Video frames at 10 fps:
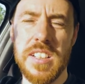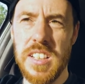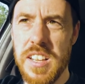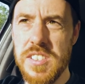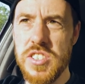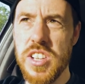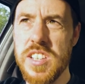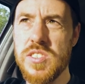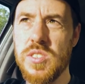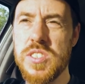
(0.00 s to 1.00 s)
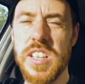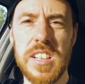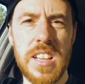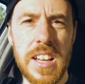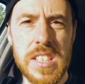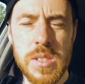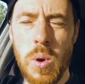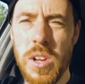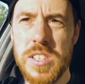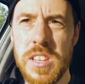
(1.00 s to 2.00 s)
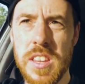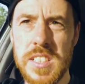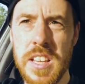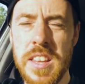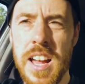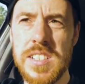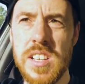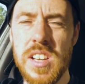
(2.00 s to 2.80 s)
lunges or single leg squats and things like that,